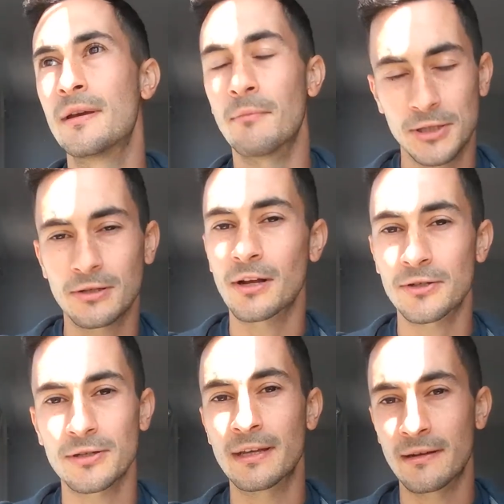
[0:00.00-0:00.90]
much
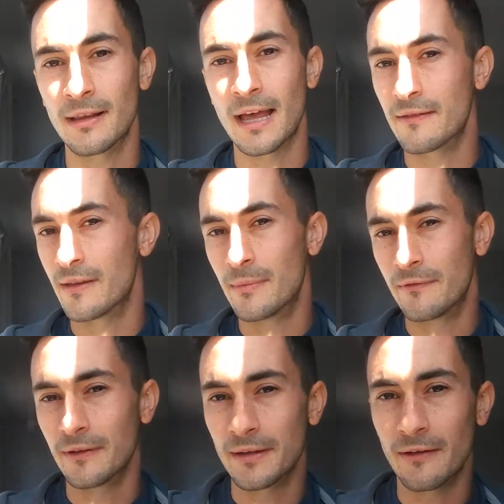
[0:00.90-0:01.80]
larger than a lot of them in
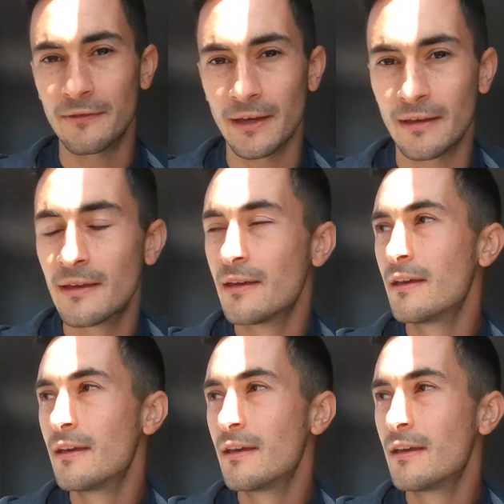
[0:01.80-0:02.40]
Philadelphia.